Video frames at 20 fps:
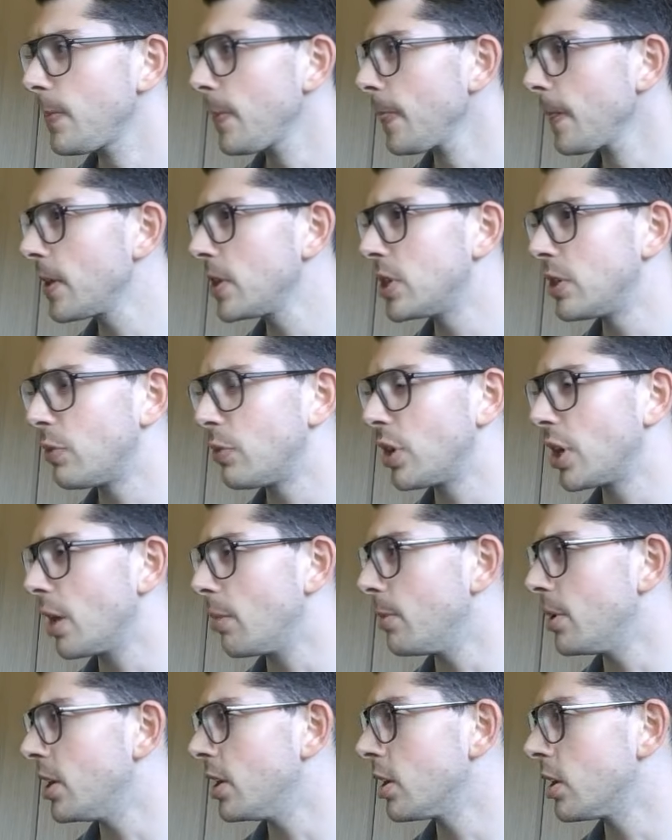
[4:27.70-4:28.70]
So if we
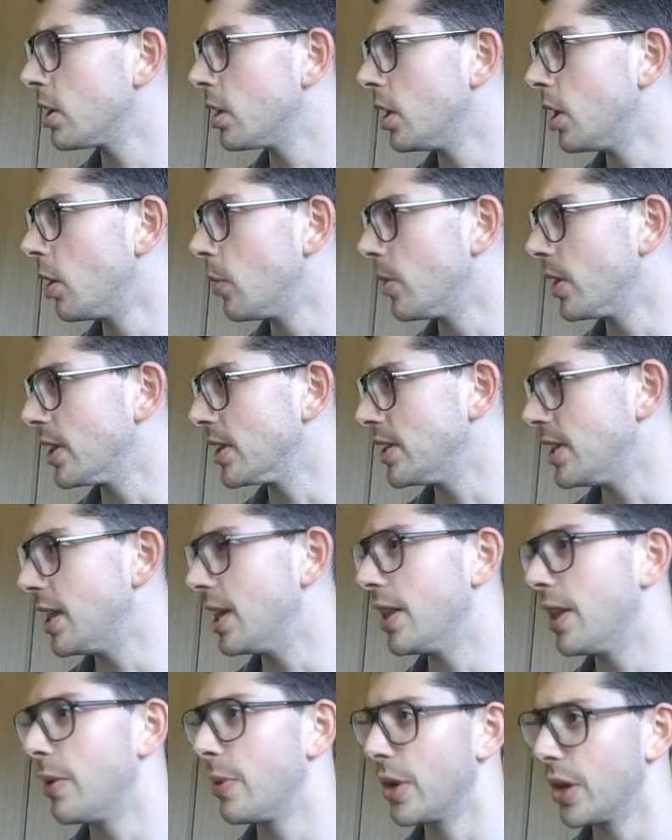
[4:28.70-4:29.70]
come here, we can see
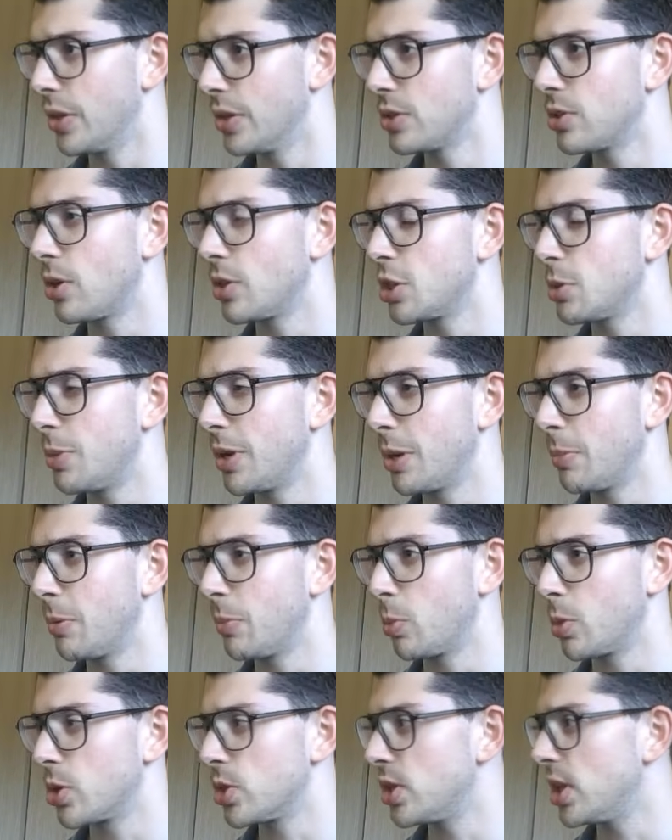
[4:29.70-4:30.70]
that, there we go, this starts to make a bit
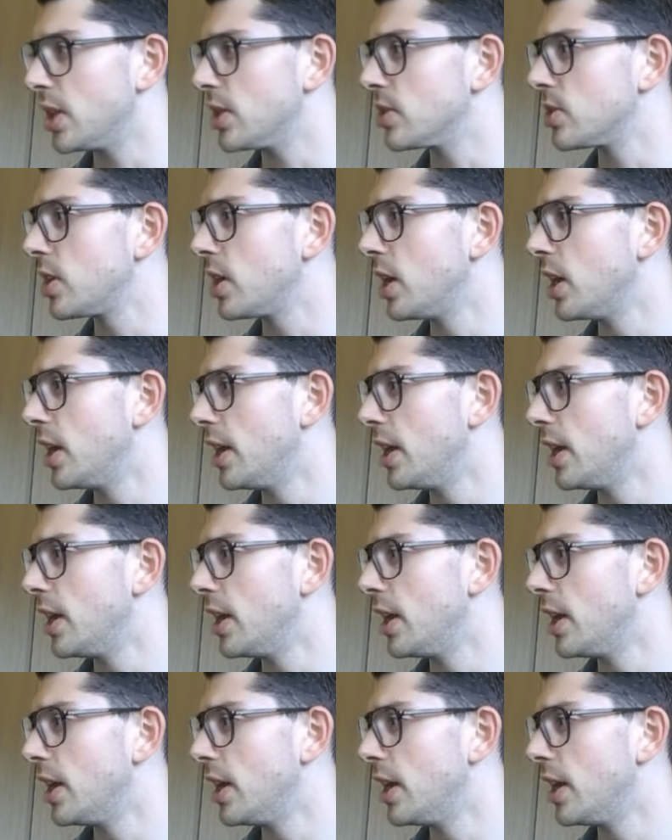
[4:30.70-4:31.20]
more sense.